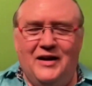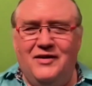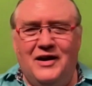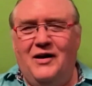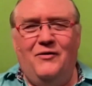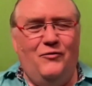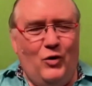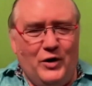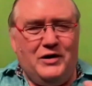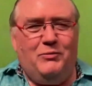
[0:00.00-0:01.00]
they are
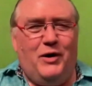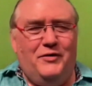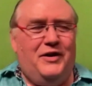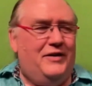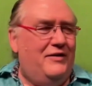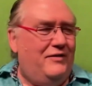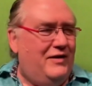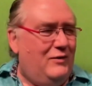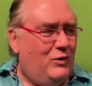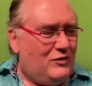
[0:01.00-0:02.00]
worried about that, and they
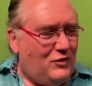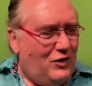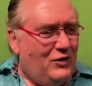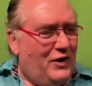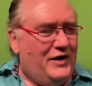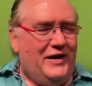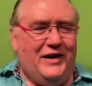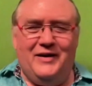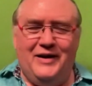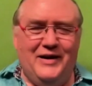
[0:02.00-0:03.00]
think, "What's going on
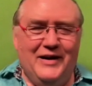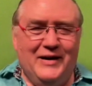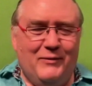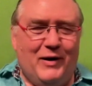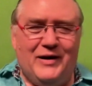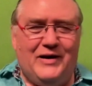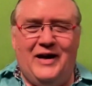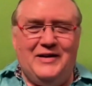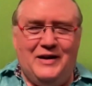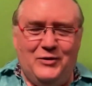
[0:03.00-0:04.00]
here? Why
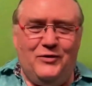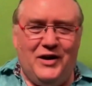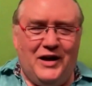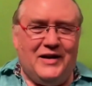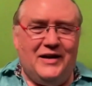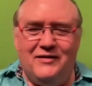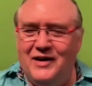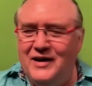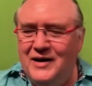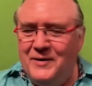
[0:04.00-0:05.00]
can't I do that?" And
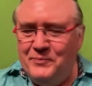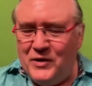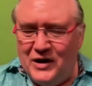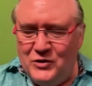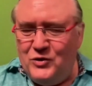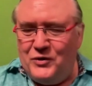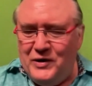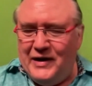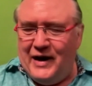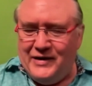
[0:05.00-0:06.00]
they do not
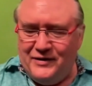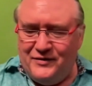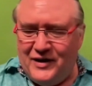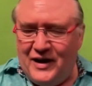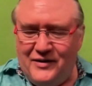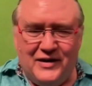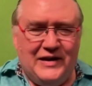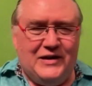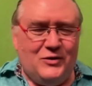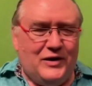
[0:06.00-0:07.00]
really understand the
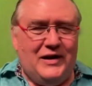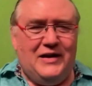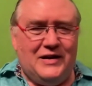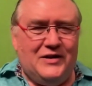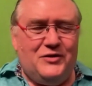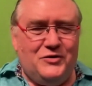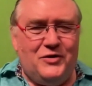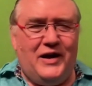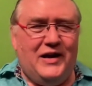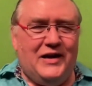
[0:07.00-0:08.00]
need to eat and to
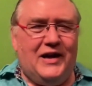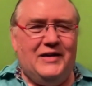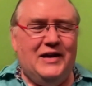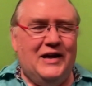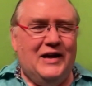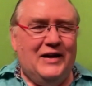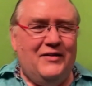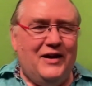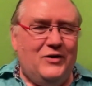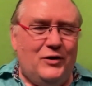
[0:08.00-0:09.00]
drink, and
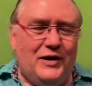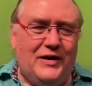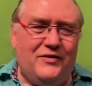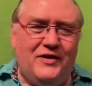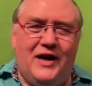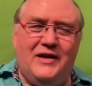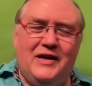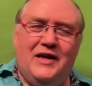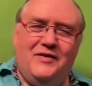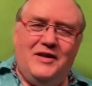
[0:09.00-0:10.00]
they don't understand
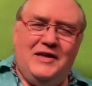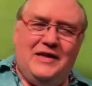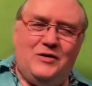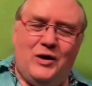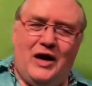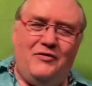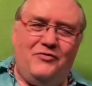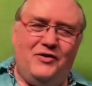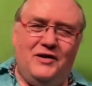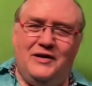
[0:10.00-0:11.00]
the need to
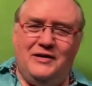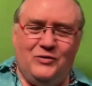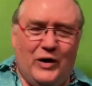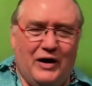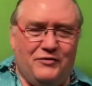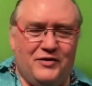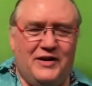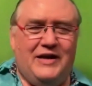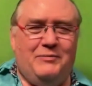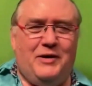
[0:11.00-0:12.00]
have
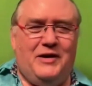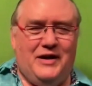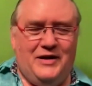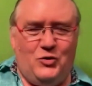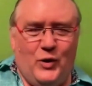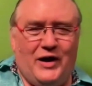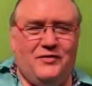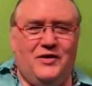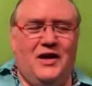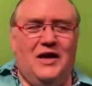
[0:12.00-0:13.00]
sleep and
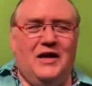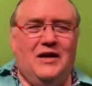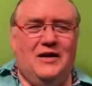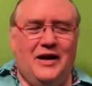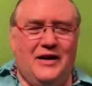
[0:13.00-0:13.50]
rest. And